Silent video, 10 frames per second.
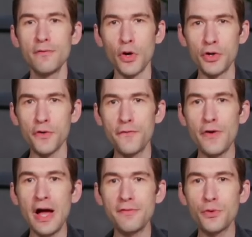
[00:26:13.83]
For under
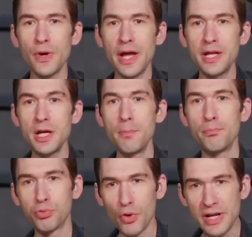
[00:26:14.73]
five grand,
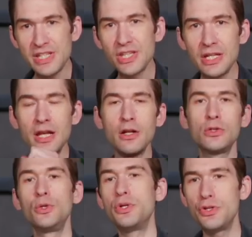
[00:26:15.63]
bracelet
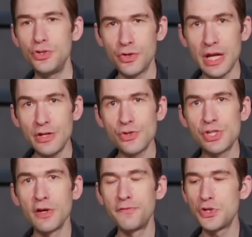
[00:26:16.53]
included, you're getting
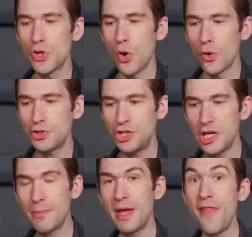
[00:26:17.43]
yourself into the R G M,